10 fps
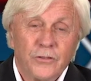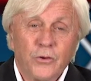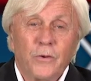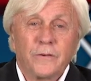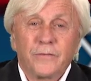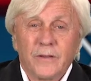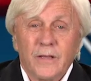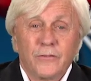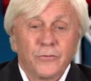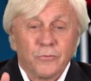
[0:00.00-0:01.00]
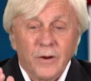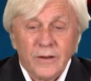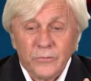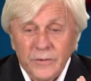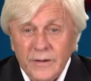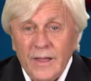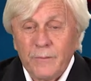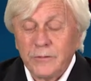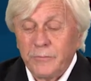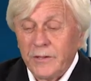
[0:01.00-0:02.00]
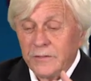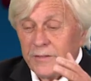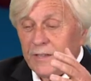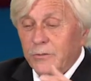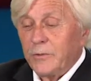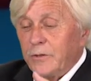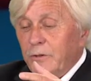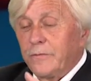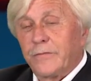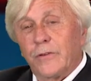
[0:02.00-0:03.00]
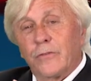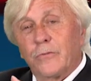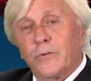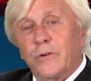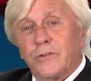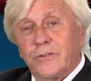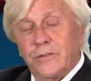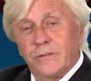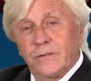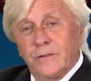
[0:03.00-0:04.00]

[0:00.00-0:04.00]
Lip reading: You want forgiven right when it happens because that's when you feel the worst.